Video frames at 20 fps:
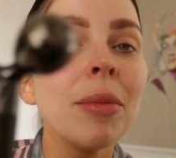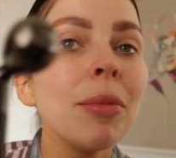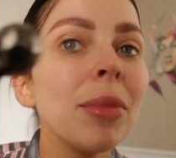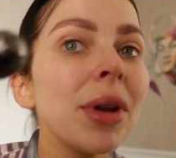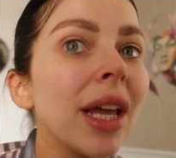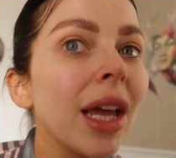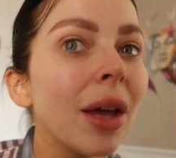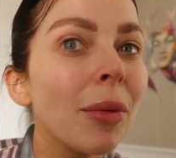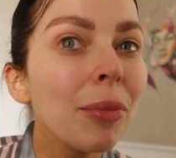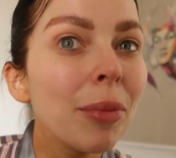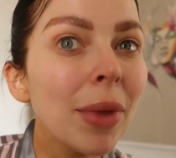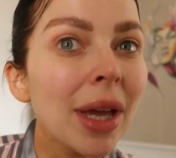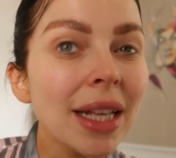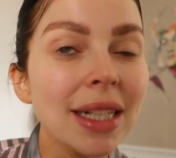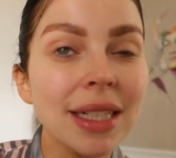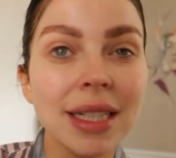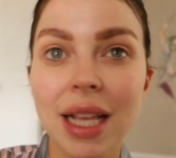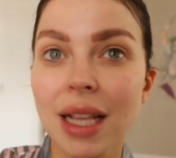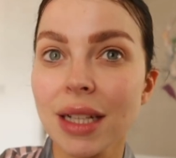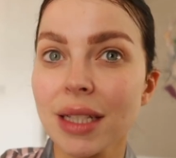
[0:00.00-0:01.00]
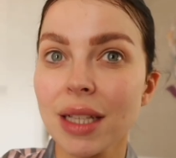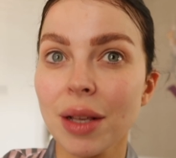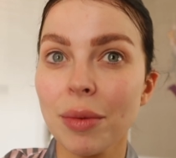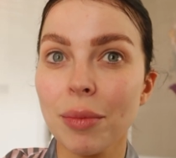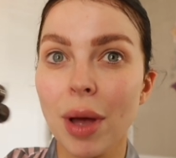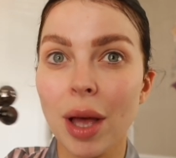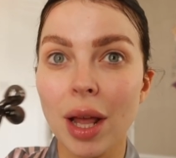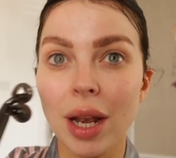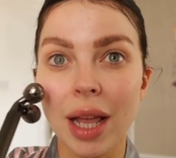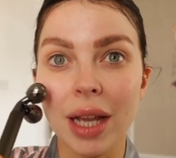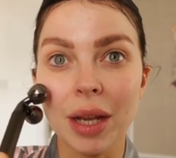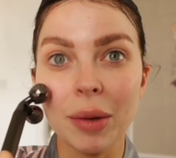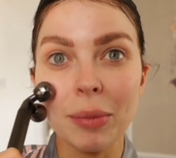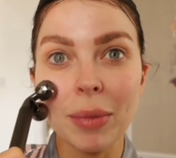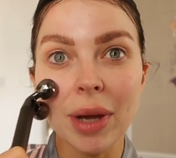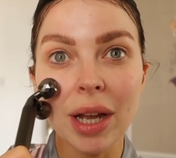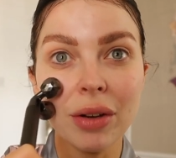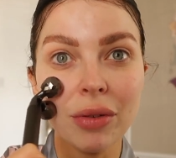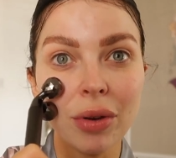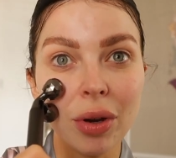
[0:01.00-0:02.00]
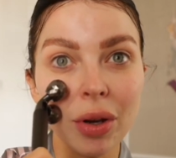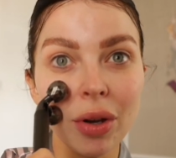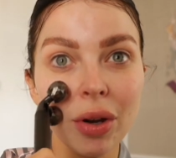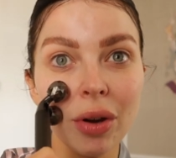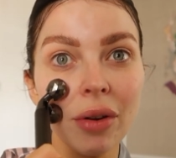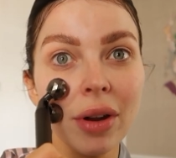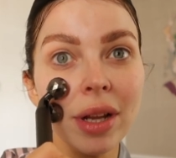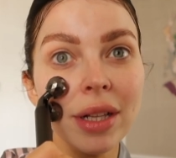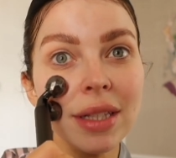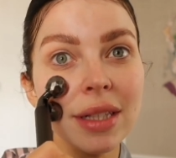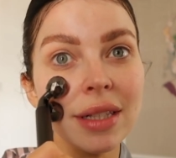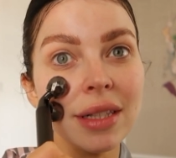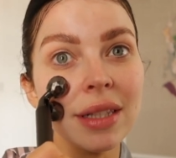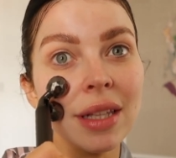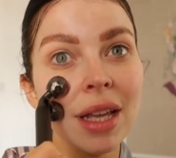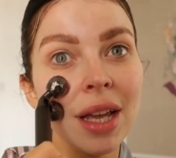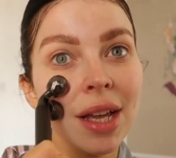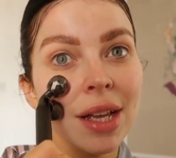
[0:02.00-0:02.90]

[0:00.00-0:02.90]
but it emits some like micro currents.